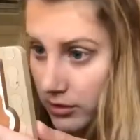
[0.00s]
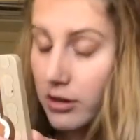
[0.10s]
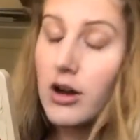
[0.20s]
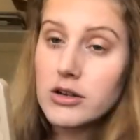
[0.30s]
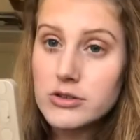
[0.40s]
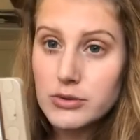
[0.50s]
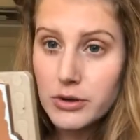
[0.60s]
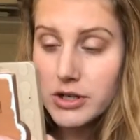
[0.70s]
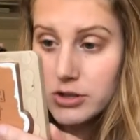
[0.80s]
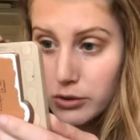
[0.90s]
Long
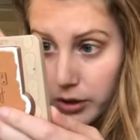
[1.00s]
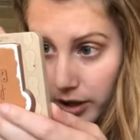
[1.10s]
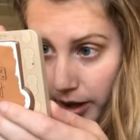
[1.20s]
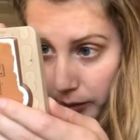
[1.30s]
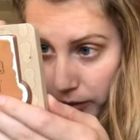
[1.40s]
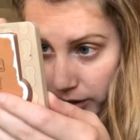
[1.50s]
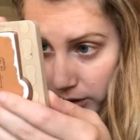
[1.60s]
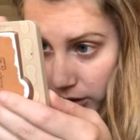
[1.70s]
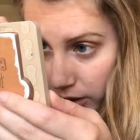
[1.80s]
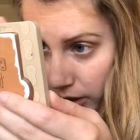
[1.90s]
story short, I
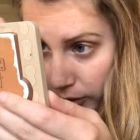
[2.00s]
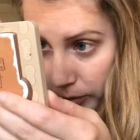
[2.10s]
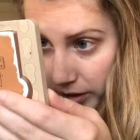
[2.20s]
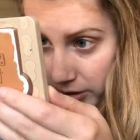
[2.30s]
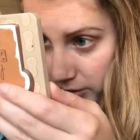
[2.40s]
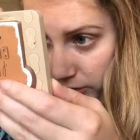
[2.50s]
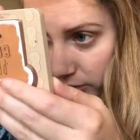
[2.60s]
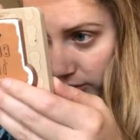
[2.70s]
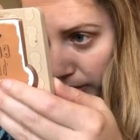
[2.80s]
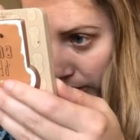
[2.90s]
want to reopen as soon
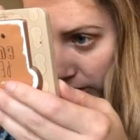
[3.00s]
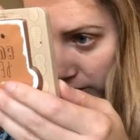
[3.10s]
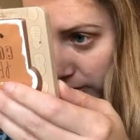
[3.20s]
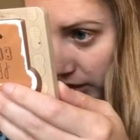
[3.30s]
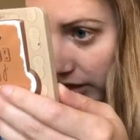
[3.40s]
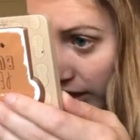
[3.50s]
as I possibly